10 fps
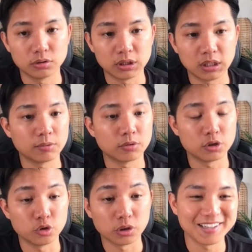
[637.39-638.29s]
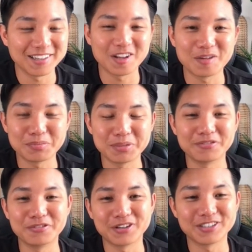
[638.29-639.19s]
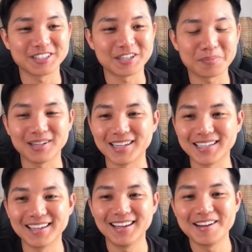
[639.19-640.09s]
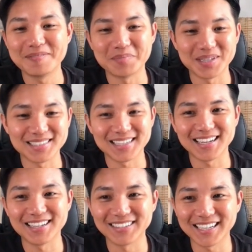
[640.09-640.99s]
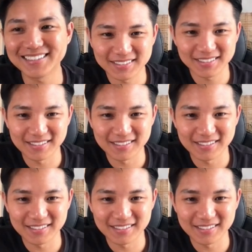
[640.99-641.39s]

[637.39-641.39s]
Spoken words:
You definitely want to do it a lot more before, start planning months ahead, okay?